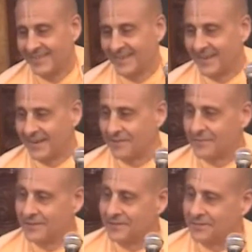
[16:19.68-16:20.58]
And
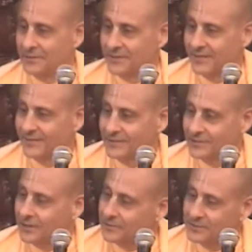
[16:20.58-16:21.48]
every devotee
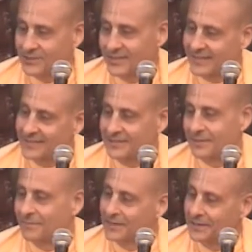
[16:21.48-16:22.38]
was always thinking
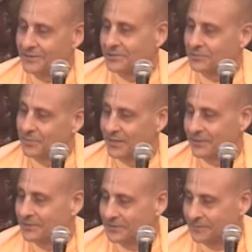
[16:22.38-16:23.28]
somebody else is
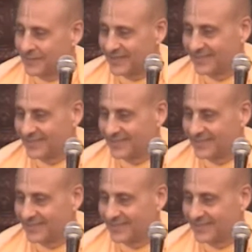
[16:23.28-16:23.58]
better than me.